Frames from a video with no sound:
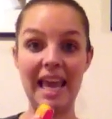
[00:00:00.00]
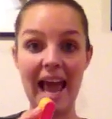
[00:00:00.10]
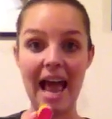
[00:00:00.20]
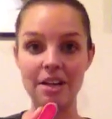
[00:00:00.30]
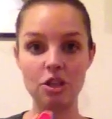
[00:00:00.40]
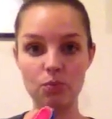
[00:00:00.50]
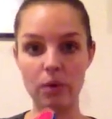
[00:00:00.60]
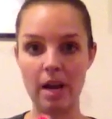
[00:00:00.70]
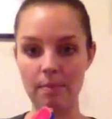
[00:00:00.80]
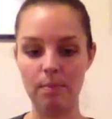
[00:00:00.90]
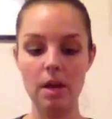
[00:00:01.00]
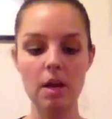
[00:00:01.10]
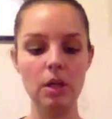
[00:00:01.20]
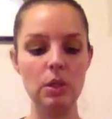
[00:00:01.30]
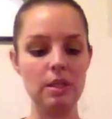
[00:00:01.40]
catch when I'm
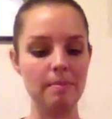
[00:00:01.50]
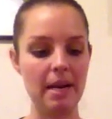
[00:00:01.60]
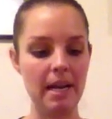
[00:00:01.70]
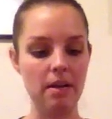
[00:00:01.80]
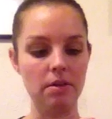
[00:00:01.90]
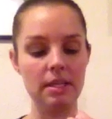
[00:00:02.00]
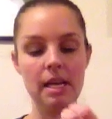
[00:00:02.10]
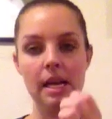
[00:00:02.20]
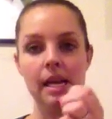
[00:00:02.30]
using my nails.